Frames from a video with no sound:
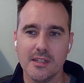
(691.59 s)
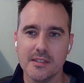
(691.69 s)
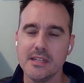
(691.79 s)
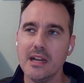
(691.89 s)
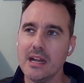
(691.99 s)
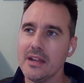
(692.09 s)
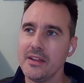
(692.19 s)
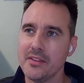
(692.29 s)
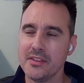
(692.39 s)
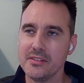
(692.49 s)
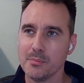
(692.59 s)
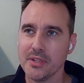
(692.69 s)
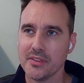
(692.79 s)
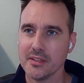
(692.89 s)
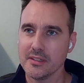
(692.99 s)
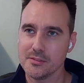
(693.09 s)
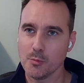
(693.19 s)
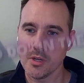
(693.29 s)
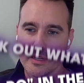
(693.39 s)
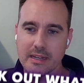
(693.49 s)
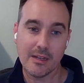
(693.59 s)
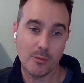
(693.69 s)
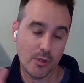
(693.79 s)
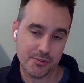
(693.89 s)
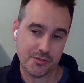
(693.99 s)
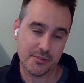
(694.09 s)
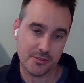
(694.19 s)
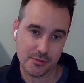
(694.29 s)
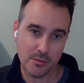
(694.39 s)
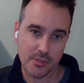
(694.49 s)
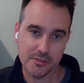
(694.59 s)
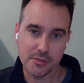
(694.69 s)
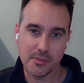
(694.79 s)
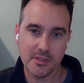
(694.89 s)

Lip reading: Yeah, I think the big thing is working out what do you want to do in the